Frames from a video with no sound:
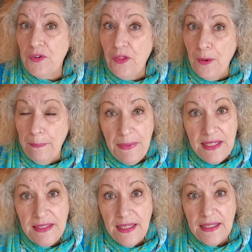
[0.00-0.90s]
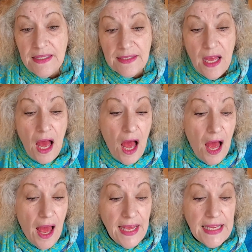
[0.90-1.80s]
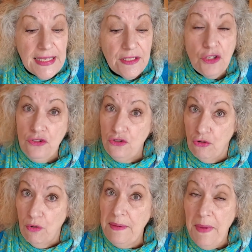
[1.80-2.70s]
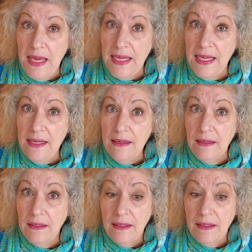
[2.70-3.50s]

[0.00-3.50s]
for their business is jewelry making